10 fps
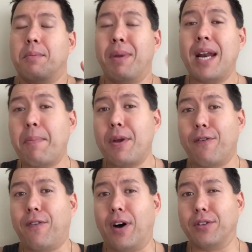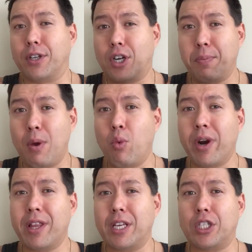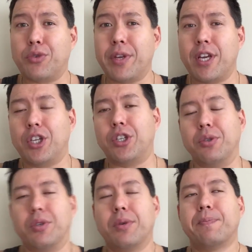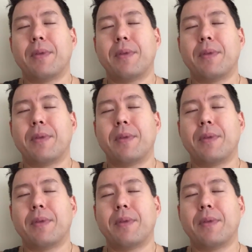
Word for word: might not be your fault. It could be one of these three issues.